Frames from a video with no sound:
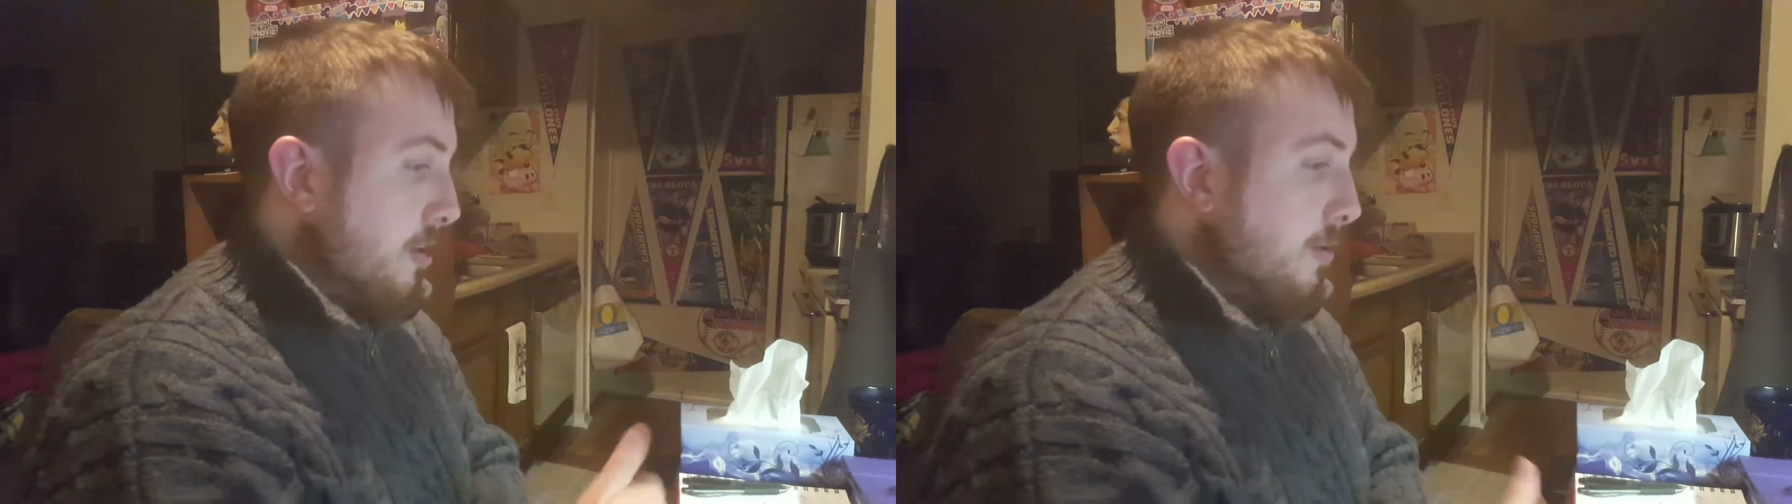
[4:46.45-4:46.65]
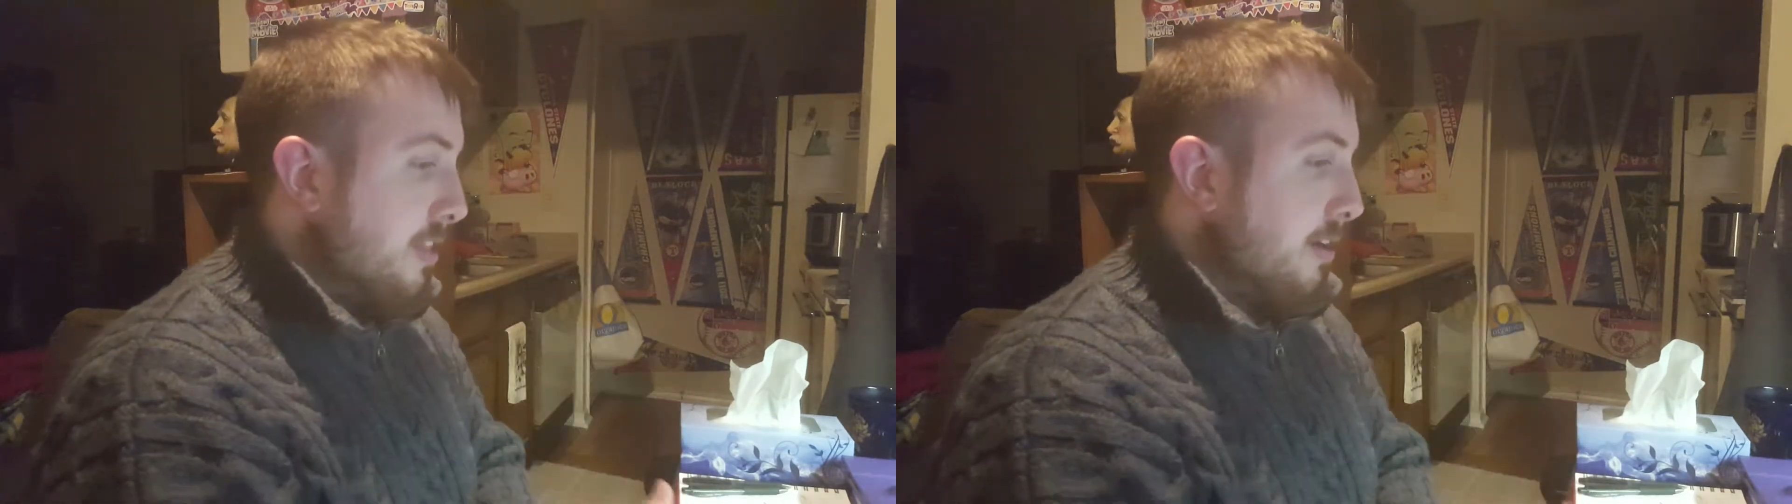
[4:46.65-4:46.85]

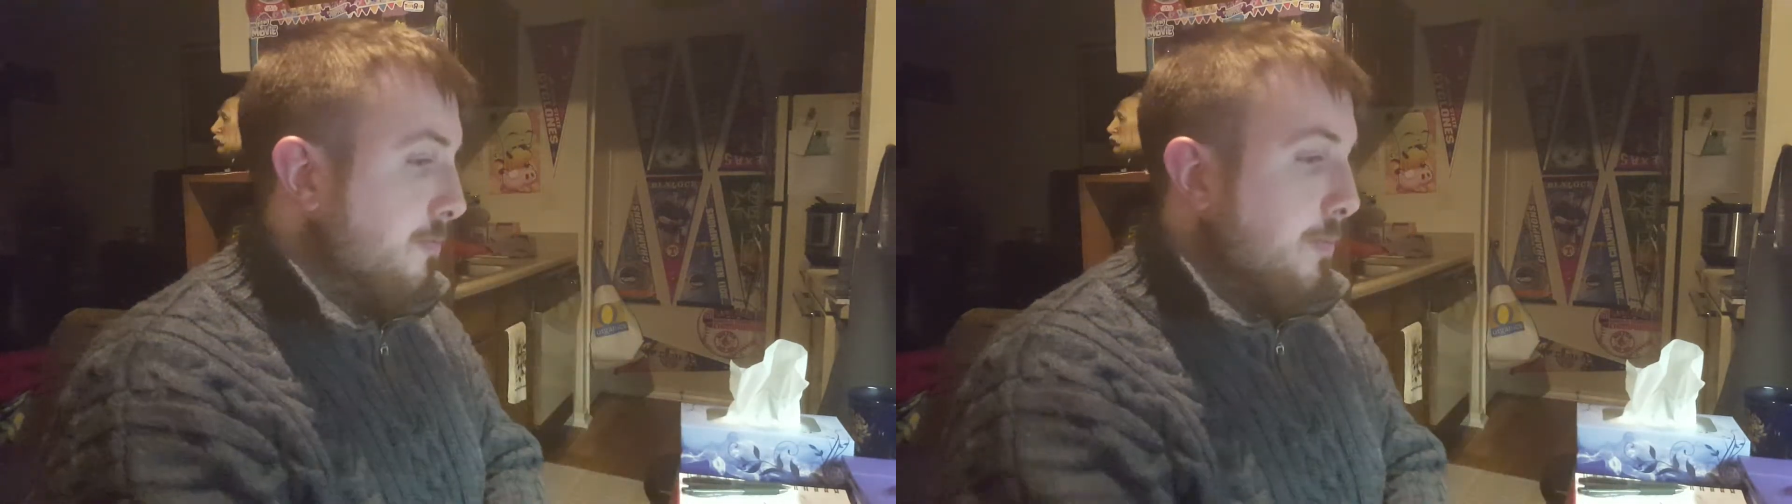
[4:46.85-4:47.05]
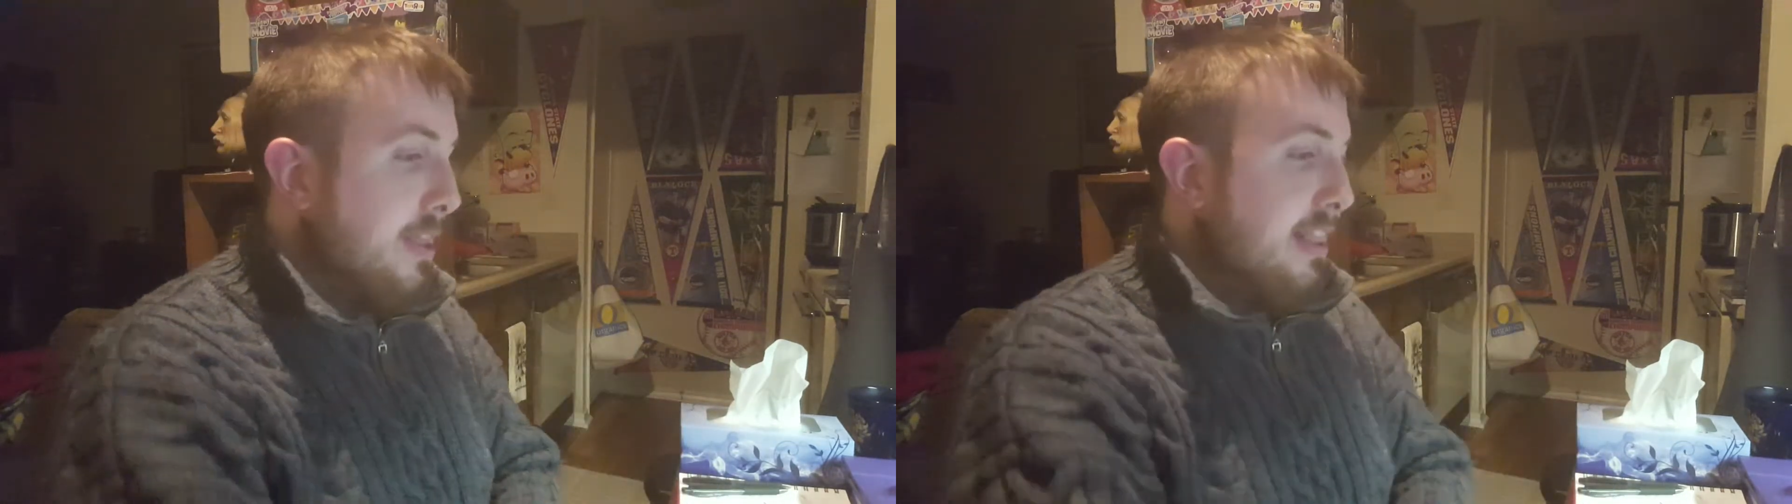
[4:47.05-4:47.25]
go there
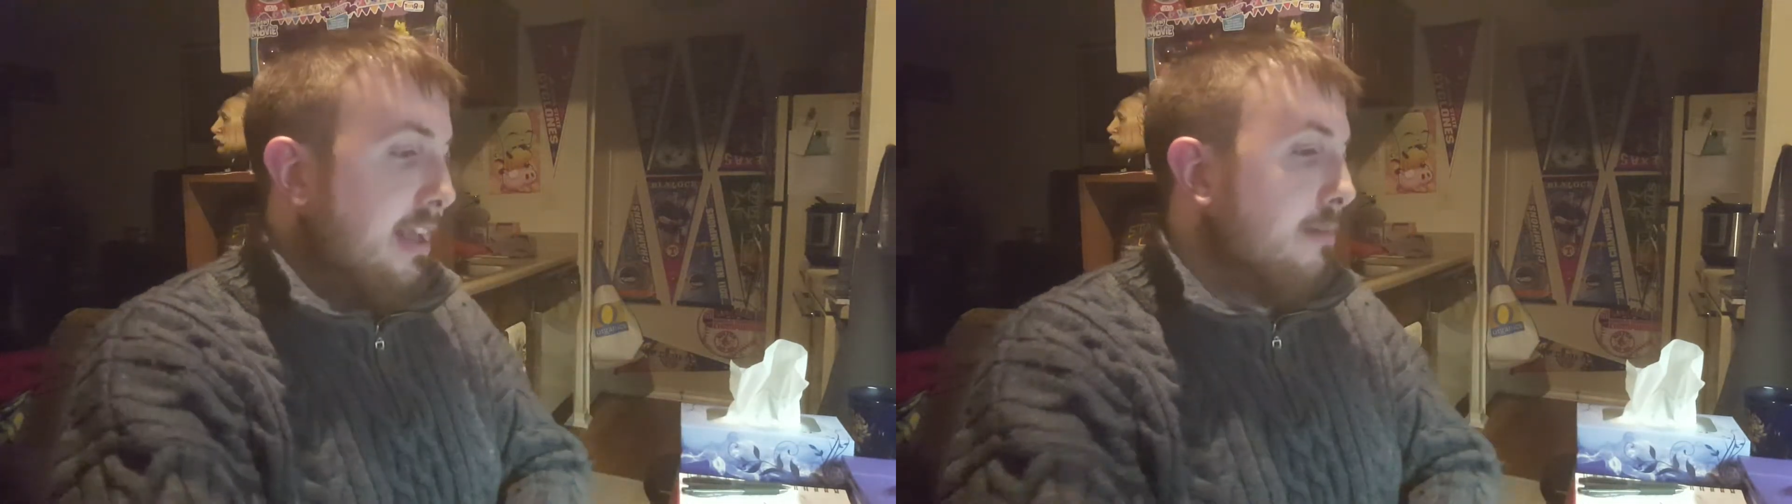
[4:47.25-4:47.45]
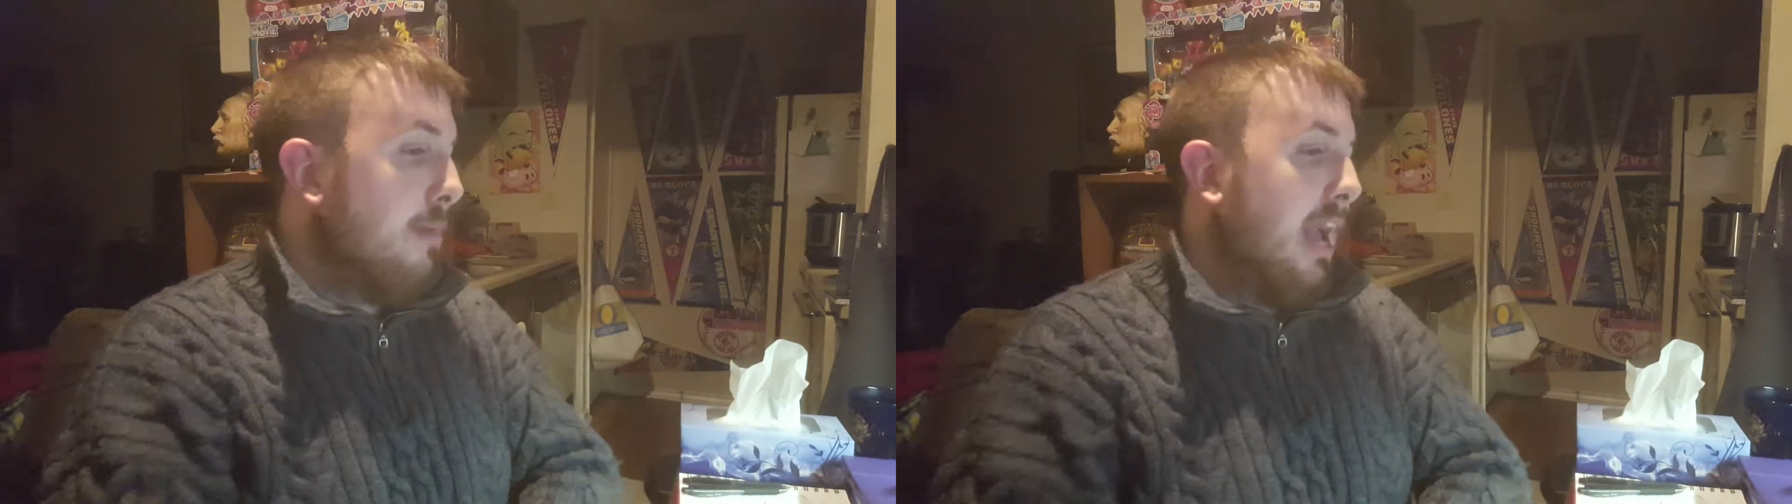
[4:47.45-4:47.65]
with
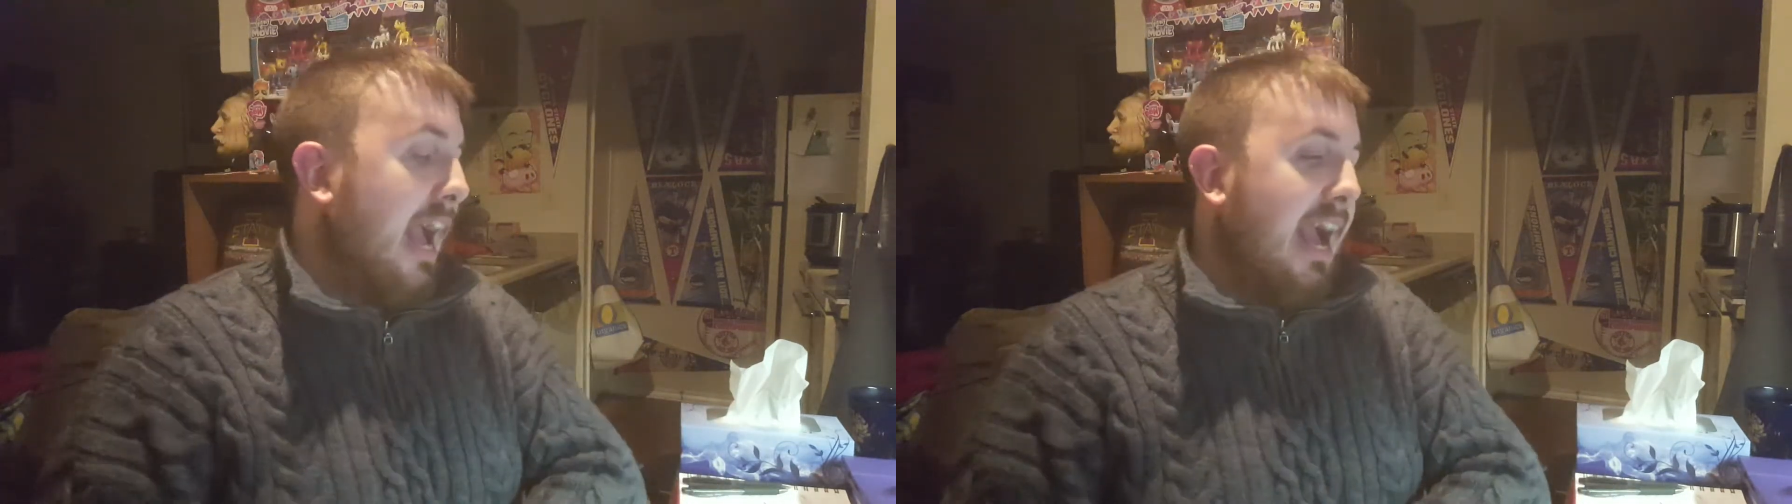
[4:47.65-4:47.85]
him